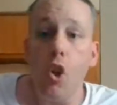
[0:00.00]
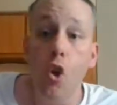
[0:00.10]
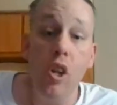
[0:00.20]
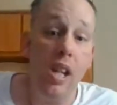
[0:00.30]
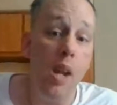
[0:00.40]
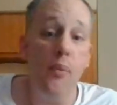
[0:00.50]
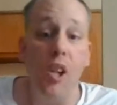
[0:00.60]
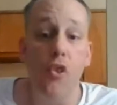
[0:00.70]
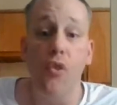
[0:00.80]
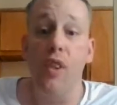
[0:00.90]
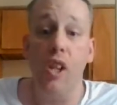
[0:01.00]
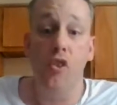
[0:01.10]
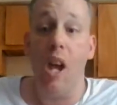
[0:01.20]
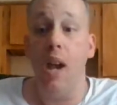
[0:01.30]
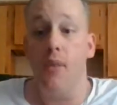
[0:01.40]
Well, I can't
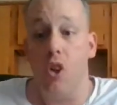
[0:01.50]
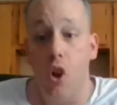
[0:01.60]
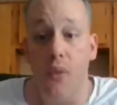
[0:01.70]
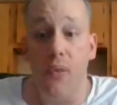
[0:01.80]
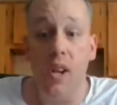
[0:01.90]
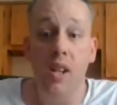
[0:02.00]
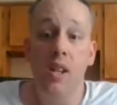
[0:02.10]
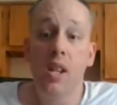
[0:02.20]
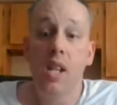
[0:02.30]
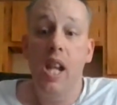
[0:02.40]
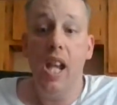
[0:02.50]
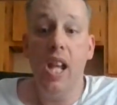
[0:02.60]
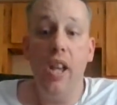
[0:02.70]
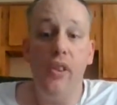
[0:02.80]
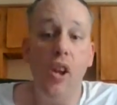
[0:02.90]
because I have a girlfriend,
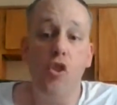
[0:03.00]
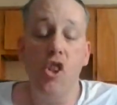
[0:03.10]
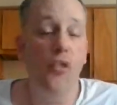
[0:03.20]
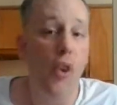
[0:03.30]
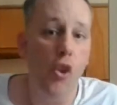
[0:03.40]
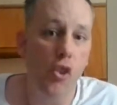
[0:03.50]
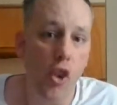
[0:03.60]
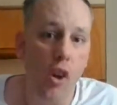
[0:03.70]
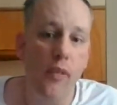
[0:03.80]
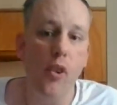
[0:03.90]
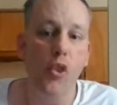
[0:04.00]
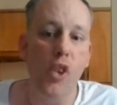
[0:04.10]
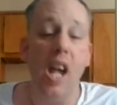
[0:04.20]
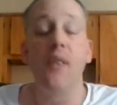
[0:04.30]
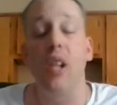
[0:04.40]
and now she's starting to feel
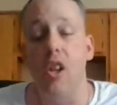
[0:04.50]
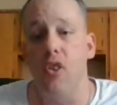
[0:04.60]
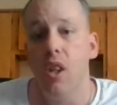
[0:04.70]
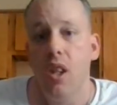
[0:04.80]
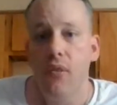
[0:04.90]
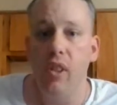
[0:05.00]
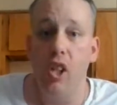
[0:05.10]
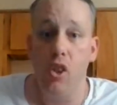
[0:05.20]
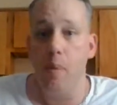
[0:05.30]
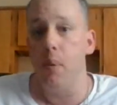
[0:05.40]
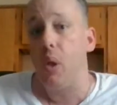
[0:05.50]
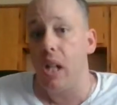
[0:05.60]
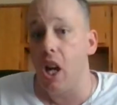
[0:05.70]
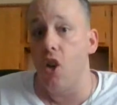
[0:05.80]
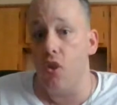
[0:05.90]
sad because the main
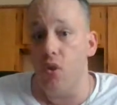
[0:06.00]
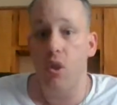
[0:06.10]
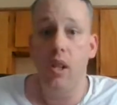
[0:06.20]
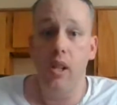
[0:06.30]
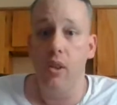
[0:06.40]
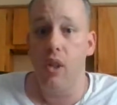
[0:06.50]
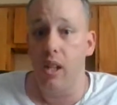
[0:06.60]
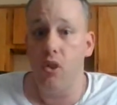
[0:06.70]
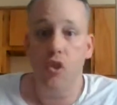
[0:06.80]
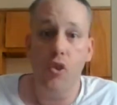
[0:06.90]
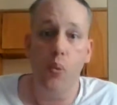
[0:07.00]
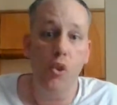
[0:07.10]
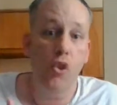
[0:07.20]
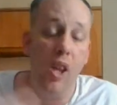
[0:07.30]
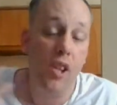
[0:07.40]
character just
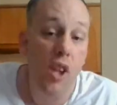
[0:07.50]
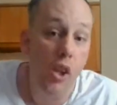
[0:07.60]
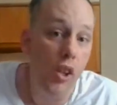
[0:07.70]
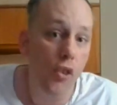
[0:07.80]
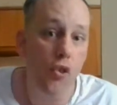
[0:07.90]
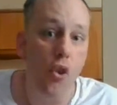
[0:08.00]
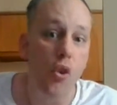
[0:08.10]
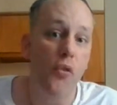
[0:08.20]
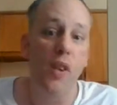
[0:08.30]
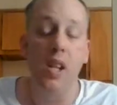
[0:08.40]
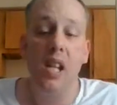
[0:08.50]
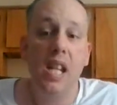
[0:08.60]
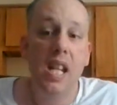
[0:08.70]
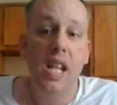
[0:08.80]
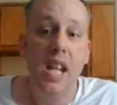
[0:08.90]
was like telling the truth, and
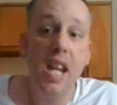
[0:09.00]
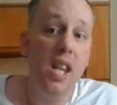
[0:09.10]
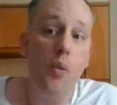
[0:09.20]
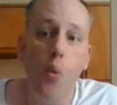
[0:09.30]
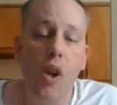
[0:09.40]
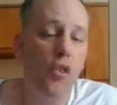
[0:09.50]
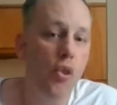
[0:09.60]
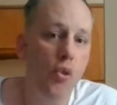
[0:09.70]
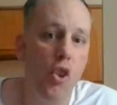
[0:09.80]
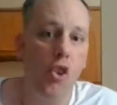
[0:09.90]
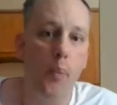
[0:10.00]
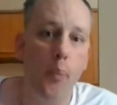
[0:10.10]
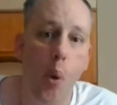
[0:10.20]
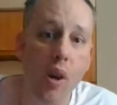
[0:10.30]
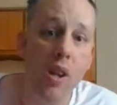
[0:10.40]
he didn't want to
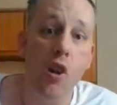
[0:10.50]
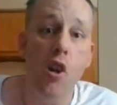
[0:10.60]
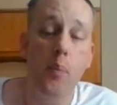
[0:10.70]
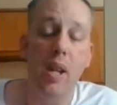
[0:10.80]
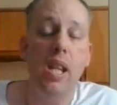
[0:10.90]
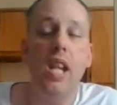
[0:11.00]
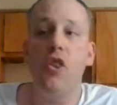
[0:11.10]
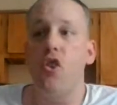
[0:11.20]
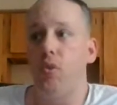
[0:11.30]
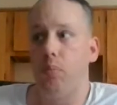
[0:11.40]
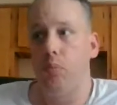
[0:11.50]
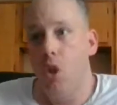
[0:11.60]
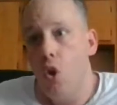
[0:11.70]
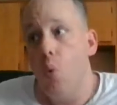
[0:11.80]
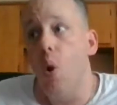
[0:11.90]
disappoint her, but he just
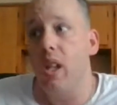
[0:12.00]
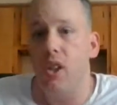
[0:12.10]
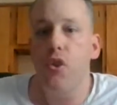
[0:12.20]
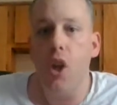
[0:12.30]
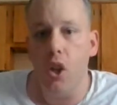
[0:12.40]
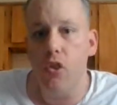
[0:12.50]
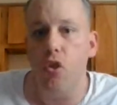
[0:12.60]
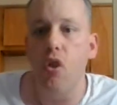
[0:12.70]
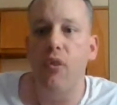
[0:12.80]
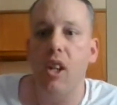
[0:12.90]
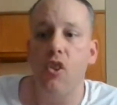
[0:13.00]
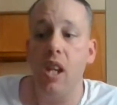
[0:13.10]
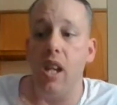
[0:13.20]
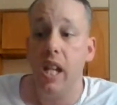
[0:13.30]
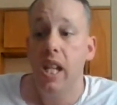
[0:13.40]
wanted to tell the truth because
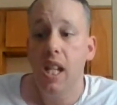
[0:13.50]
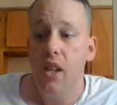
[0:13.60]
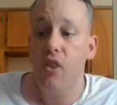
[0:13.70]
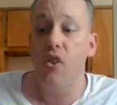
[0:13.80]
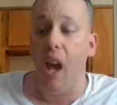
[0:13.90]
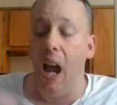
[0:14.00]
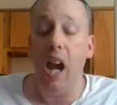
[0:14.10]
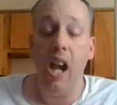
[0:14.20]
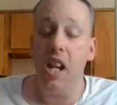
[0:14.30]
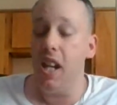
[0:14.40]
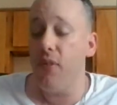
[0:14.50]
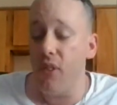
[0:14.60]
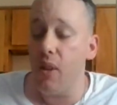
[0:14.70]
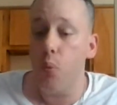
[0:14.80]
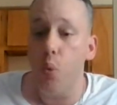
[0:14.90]
he because I
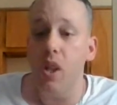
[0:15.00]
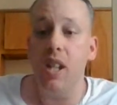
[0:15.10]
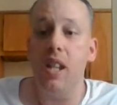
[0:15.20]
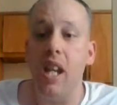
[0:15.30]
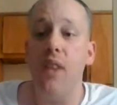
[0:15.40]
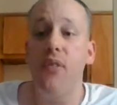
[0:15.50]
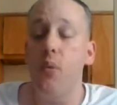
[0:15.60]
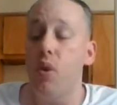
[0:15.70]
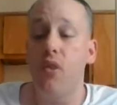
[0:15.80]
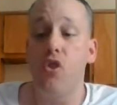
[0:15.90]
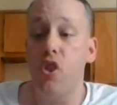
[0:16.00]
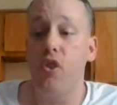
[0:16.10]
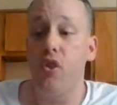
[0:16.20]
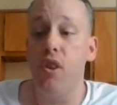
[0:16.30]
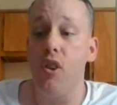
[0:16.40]
if he would have
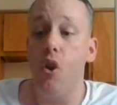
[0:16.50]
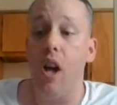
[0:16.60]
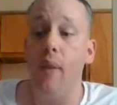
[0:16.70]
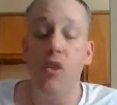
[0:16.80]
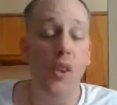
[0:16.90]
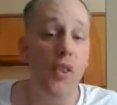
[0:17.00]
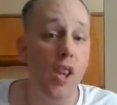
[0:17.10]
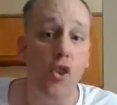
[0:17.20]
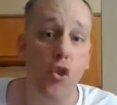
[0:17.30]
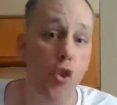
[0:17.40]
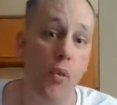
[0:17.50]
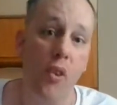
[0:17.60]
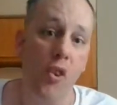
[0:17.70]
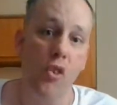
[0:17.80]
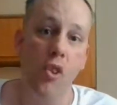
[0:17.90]
just I mean sometimes the
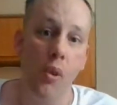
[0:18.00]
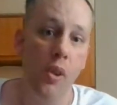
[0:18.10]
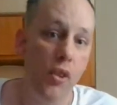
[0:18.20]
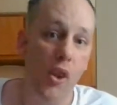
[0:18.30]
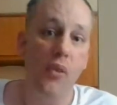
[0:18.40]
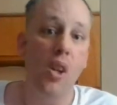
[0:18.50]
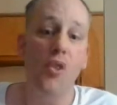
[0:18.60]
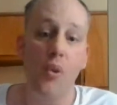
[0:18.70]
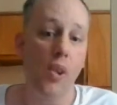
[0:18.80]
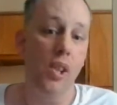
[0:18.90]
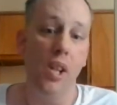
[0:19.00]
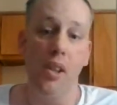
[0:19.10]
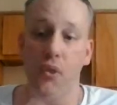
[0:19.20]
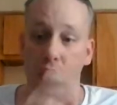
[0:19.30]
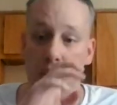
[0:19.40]
truth hurts sometimes it really
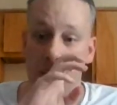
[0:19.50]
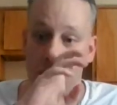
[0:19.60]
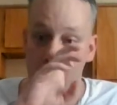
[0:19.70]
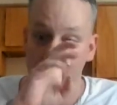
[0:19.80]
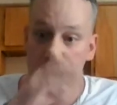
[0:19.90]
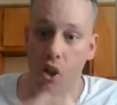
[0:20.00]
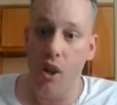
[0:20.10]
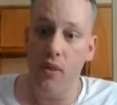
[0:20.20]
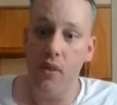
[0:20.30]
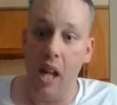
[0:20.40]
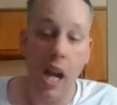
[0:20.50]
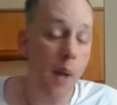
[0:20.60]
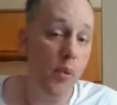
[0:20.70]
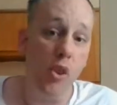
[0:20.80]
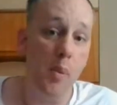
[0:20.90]
does, and that
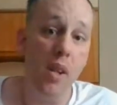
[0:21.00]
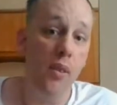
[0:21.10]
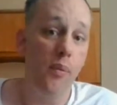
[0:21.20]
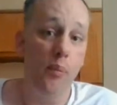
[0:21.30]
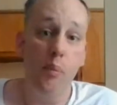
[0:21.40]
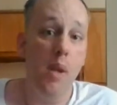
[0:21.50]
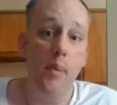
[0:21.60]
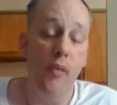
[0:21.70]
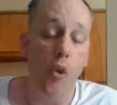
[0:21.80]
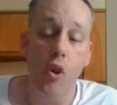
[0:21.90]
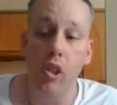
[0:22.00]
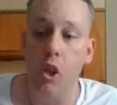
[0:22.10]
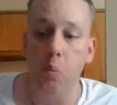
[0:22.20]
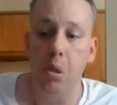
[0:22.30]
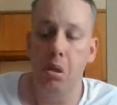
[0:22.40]
happens to me before
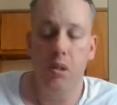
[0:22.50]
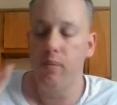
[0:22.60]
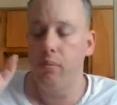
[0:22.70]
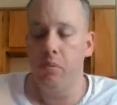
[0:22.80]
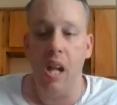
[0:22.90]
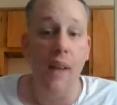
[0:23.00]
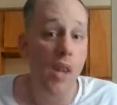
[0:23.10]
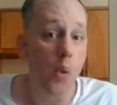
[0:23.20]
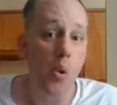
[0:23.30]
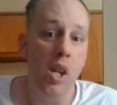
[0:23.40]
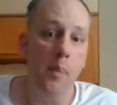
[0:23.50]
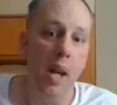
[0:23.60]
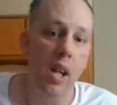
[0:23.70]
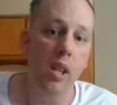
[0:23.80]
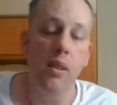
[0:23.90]
but I'm not worried
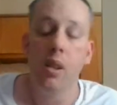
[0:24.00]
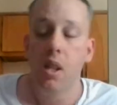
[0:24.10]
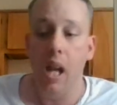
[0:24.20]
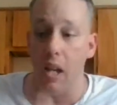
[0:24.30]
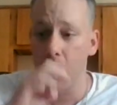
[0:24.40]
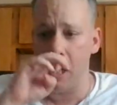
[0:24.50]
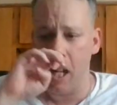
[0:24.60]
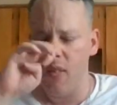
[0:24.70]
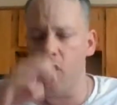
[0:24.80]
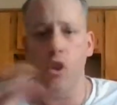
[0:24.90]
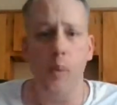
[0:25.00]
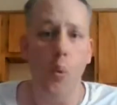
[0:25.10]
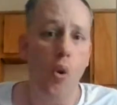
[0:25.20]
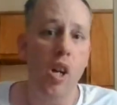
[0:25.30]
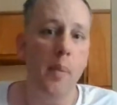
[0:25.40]
about it. I don't think anyone should be
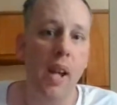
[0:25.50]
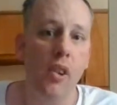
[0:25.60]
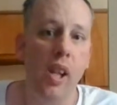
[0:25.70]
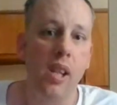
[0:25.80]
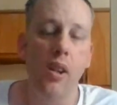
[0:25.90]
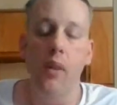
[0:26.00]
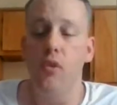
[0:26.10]
worried about it.